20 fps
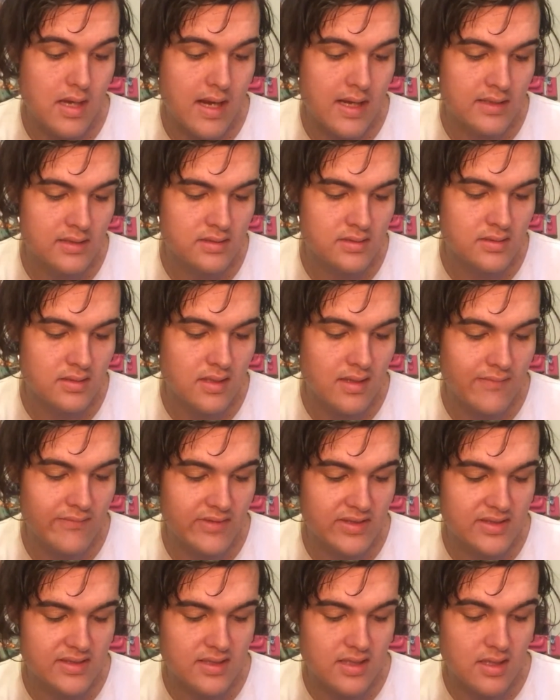I just
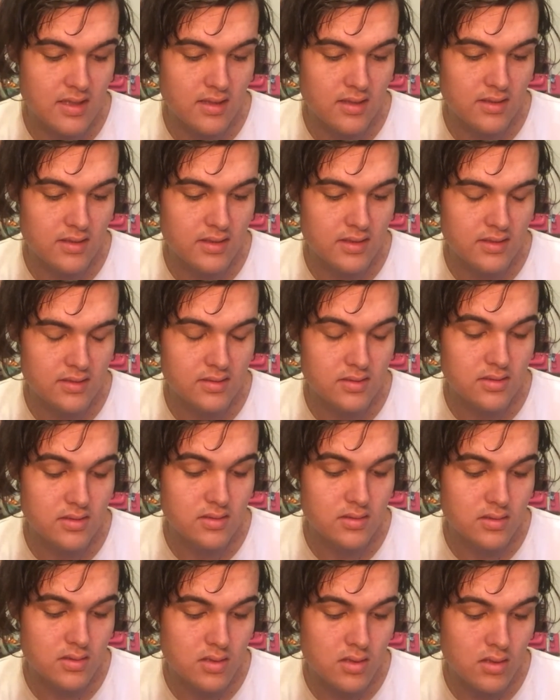love this color. It is
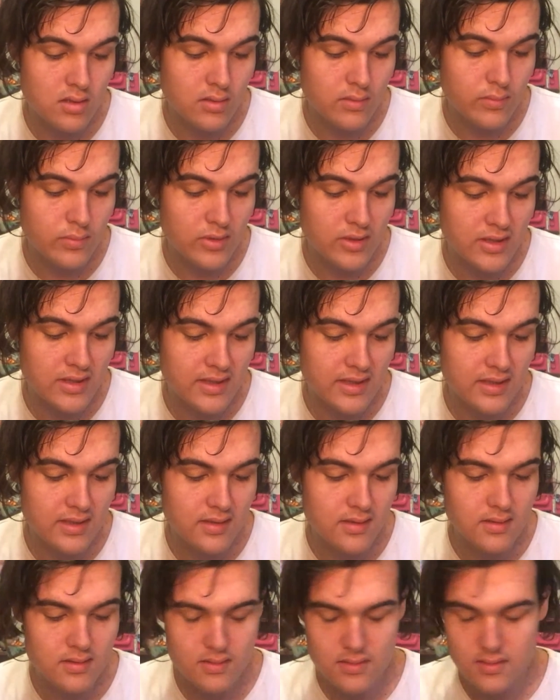so pretty.